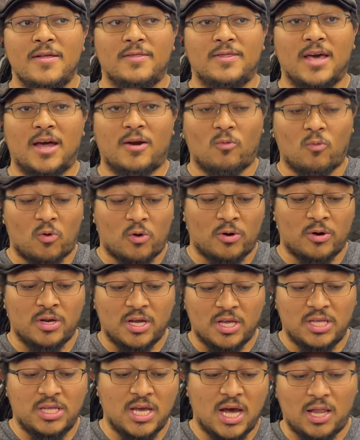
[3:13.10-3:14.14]
that were
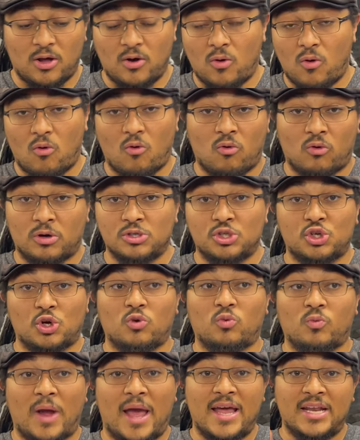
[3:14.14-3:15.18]
yellow, orange, or
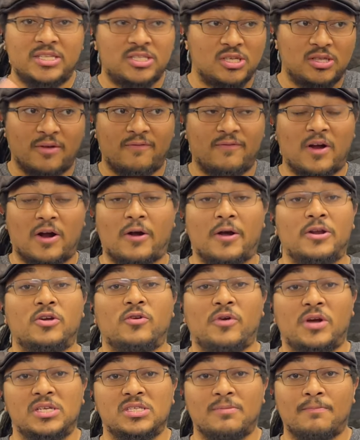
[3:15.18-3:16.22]
red to the varying
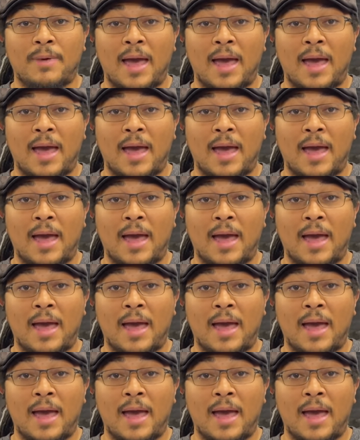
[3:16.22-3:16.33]
degrees and